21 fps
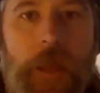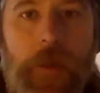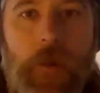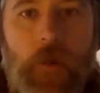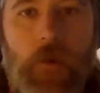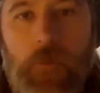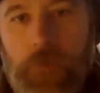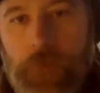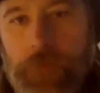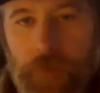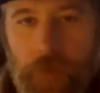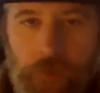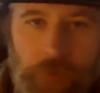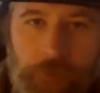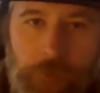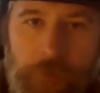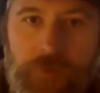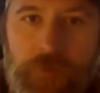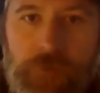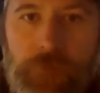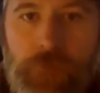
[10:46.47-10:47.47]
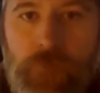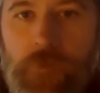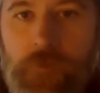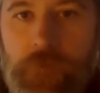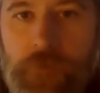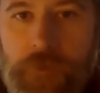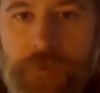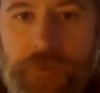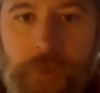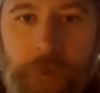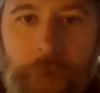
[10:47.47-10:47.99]
and all of the other major
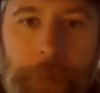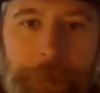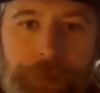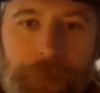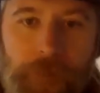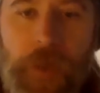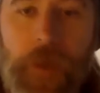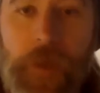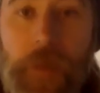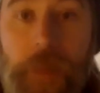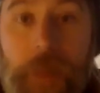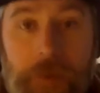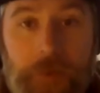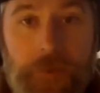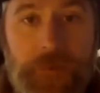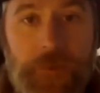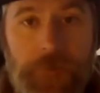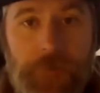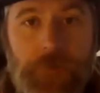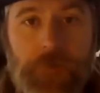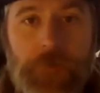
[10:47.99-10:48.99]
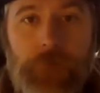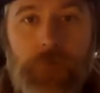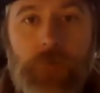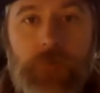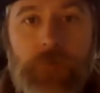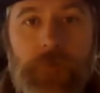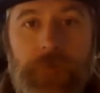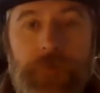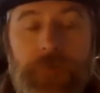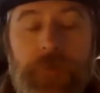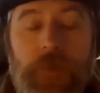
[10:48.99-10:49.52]
movers and accessory
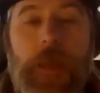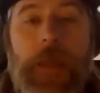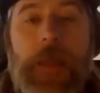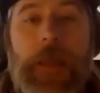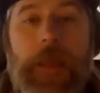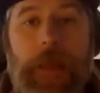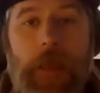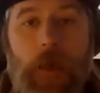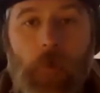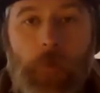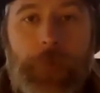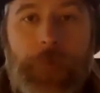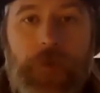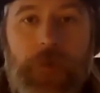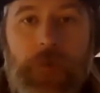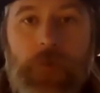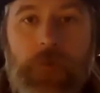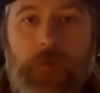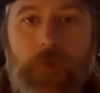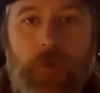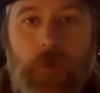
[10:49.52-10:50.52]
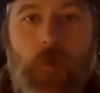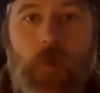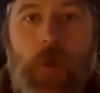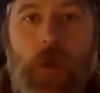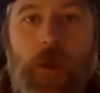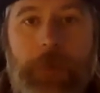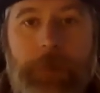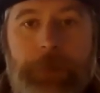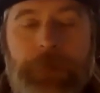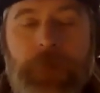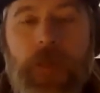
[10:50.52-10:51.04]
movers helping the
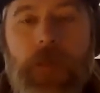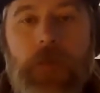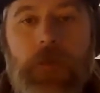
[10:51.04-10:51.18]
quad.